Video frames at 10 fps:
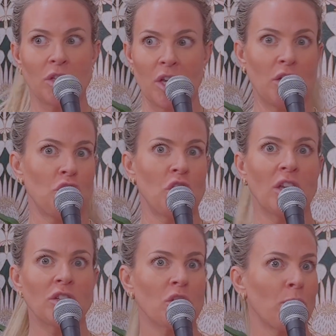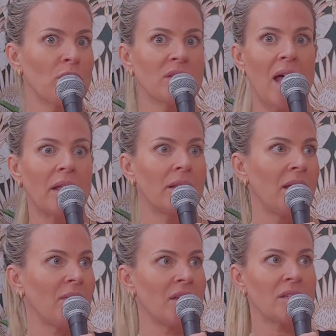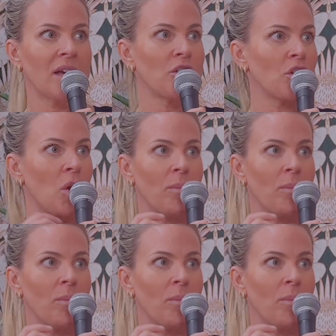it changes their personality and they decide to go